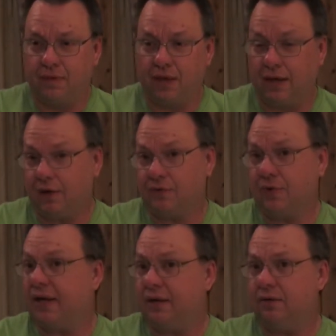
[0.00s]
And I was
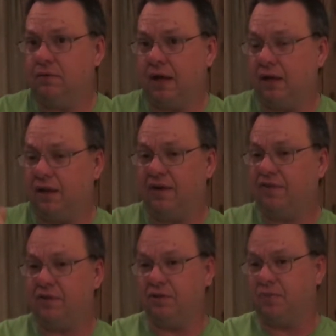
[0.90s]
right. I
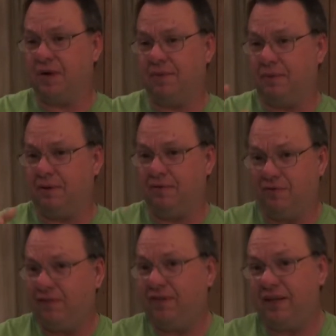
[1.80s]
left, it was probably maybe
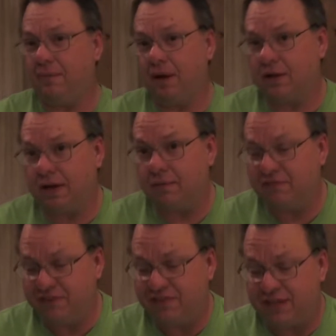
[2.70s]
15 mile
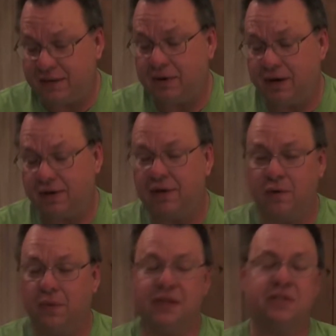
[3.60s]
an
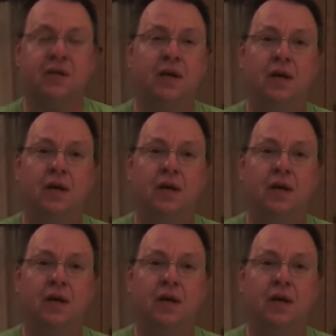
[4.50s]
hour winds.